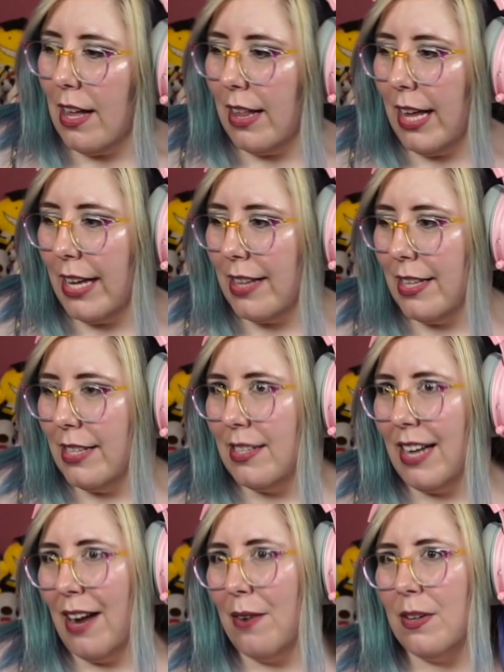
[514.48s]
Like, these
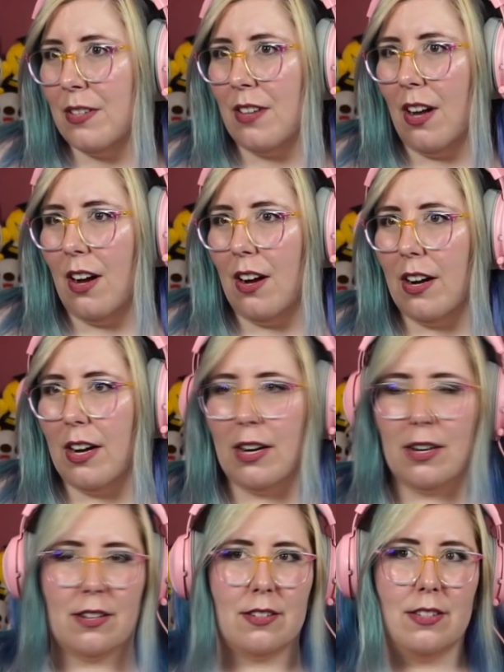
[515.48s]
towers
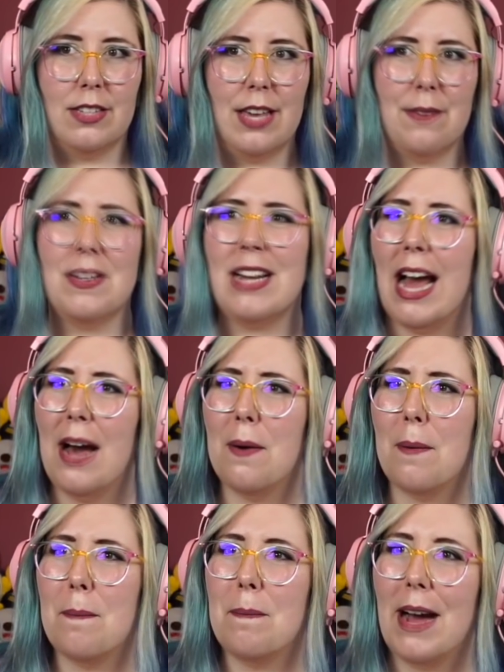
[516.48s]
are given
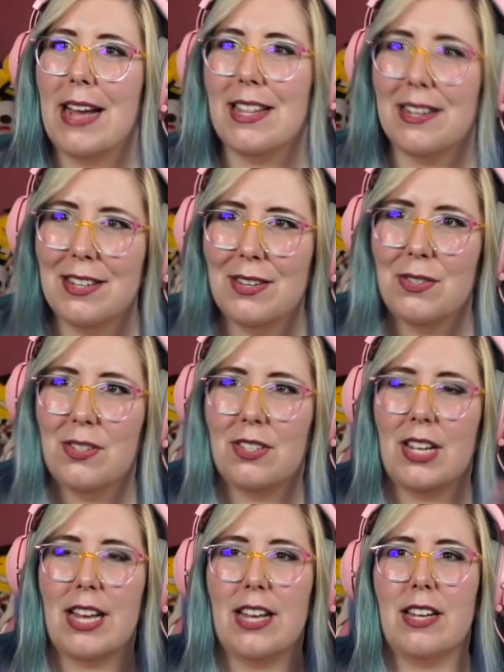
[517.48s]
out by the newts
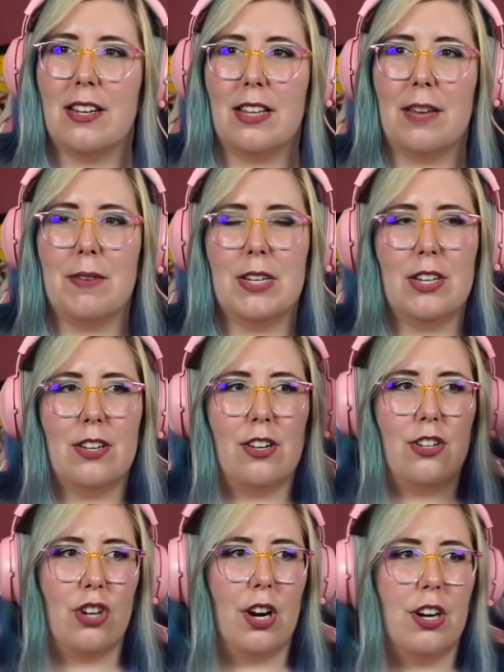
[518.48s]
and given
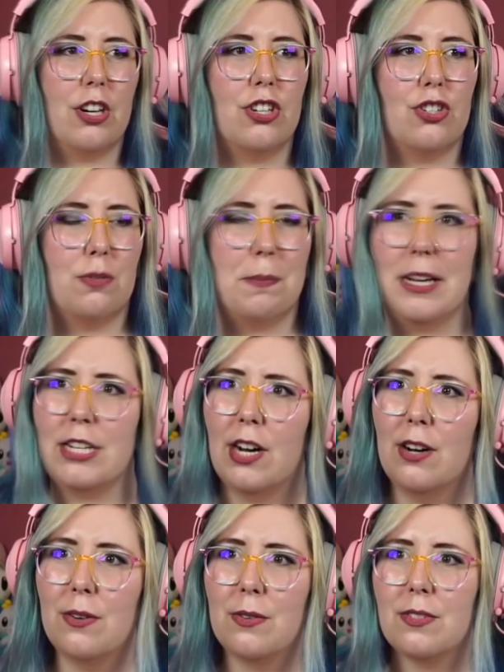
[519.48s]
charge by
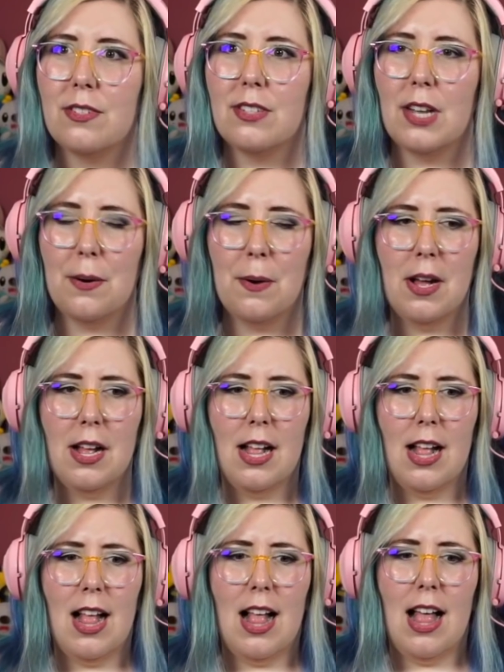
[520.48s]
toads. So,
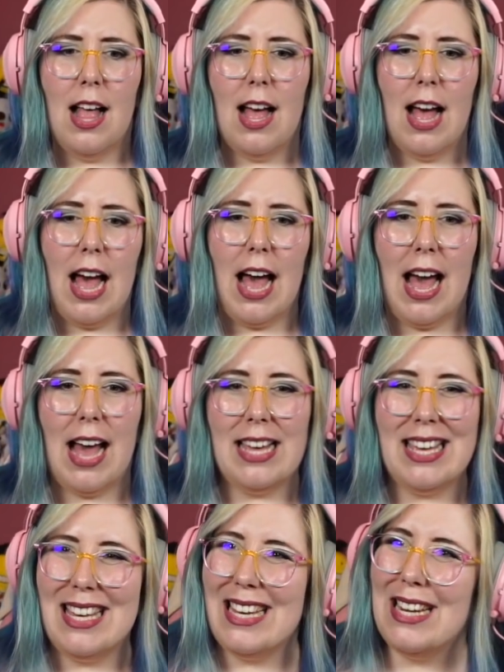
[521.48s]

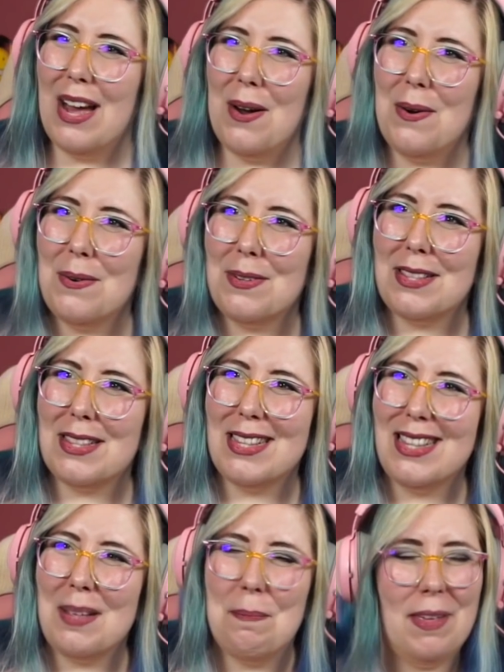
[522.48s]
you know,
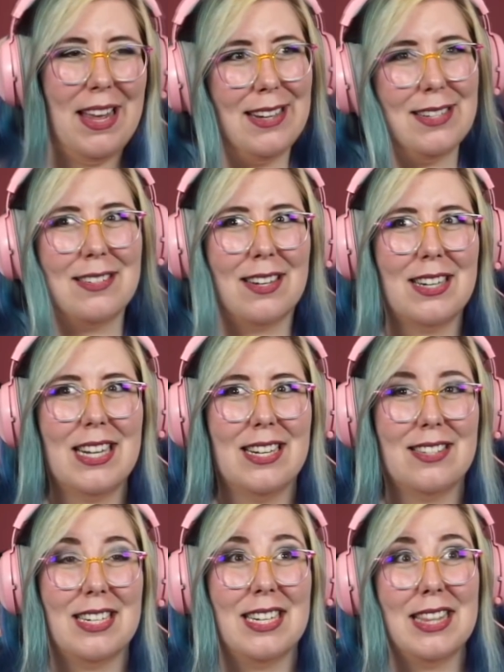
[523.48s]
the Plantars aren't
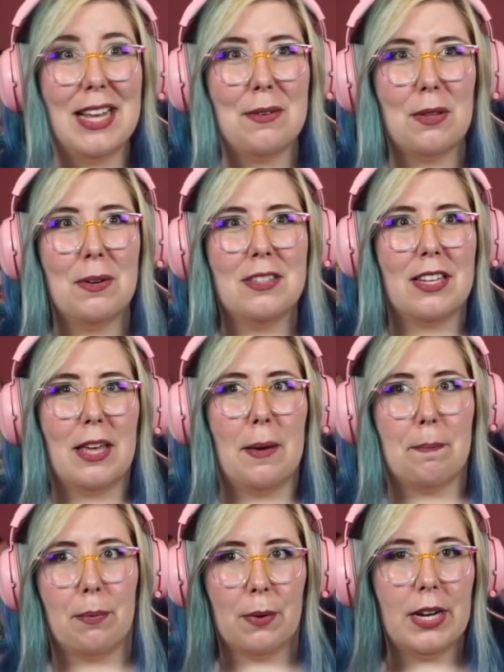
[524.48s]
innocent, and they were the ones that
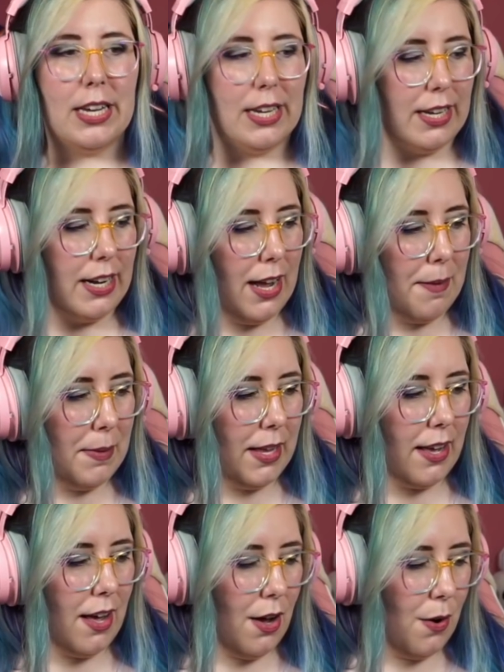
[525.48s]
kept bringing it up.
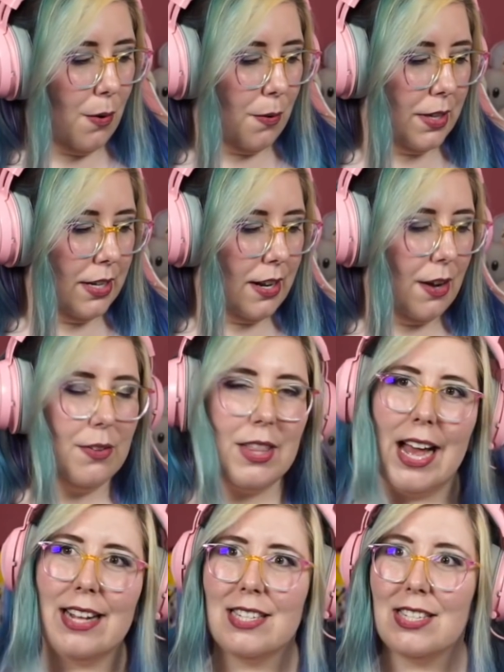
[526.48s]
Like, oh, you know,
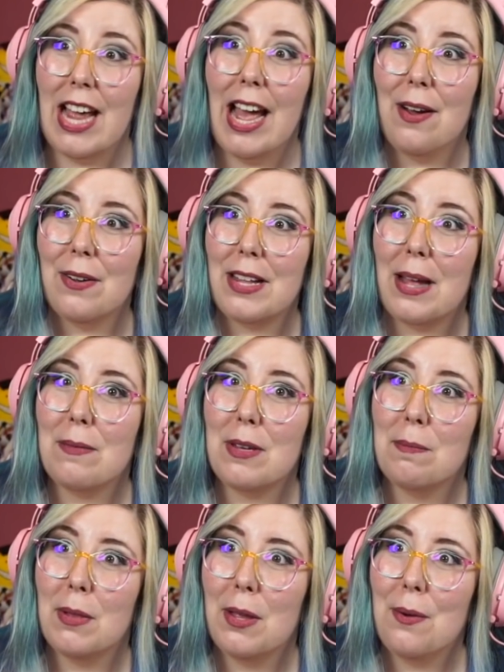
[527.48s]
that's the tower that we
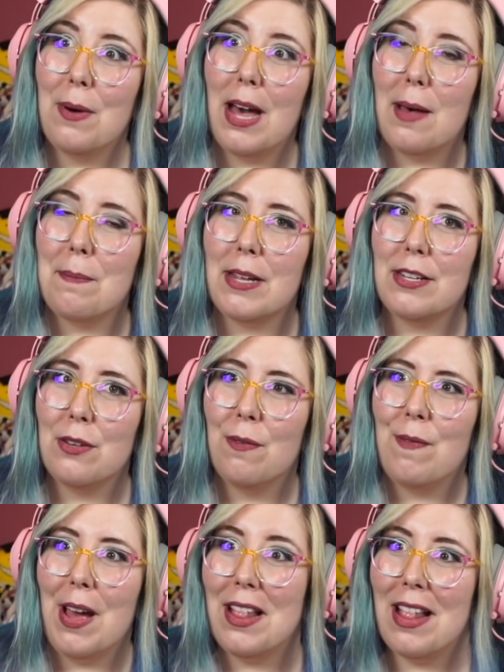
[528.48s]
blew up and you
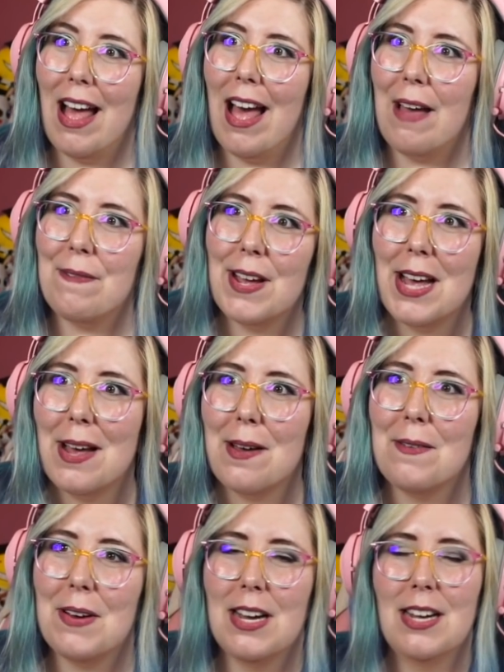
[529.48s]
fell off
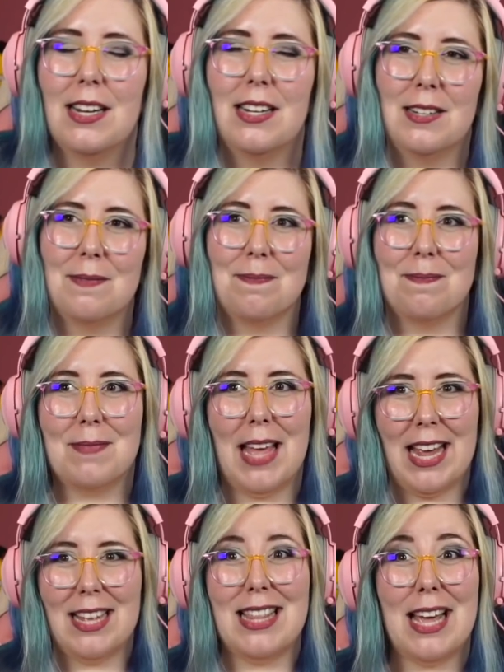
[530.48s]
of.
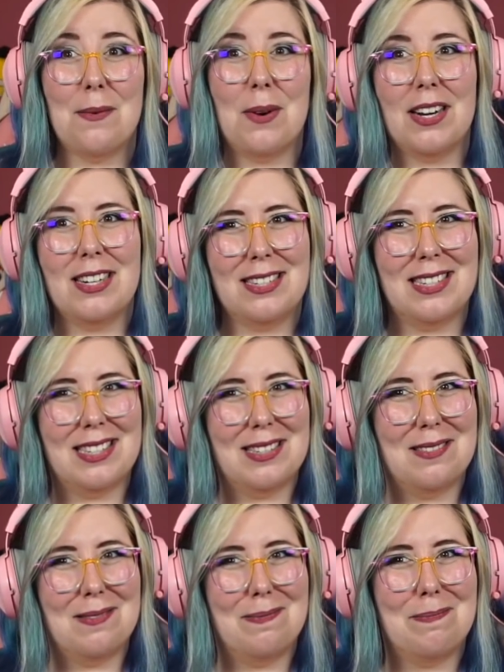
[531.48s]

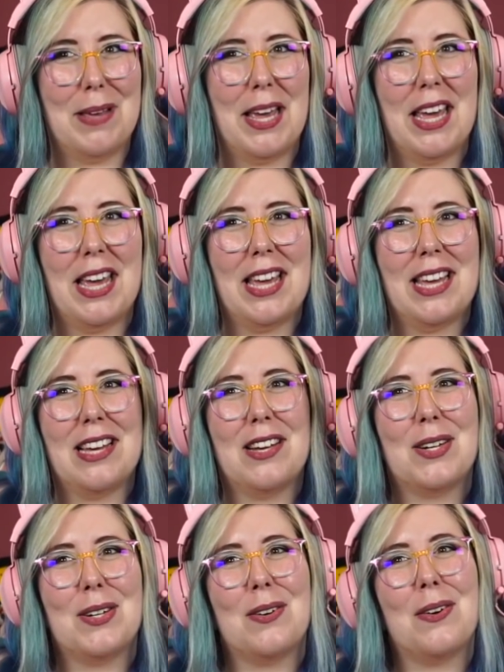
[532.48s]
They weren't being
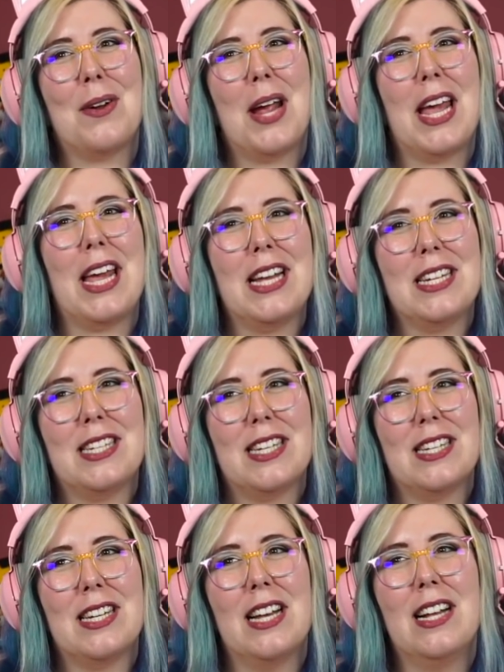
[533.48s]
great
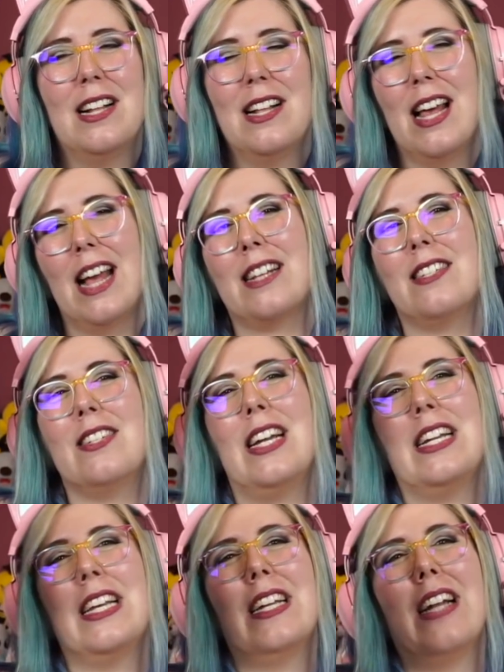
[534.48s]
and
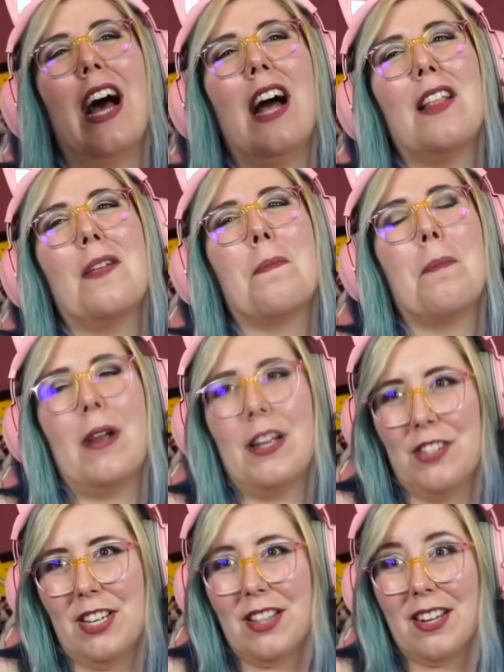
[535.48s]
extending an olive
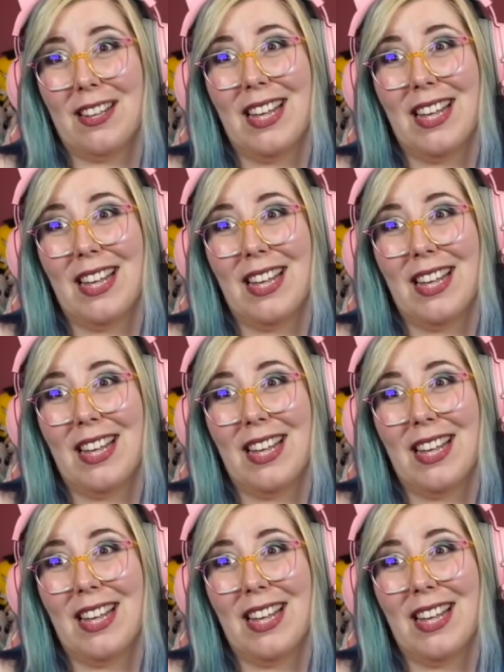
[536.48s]
branch either.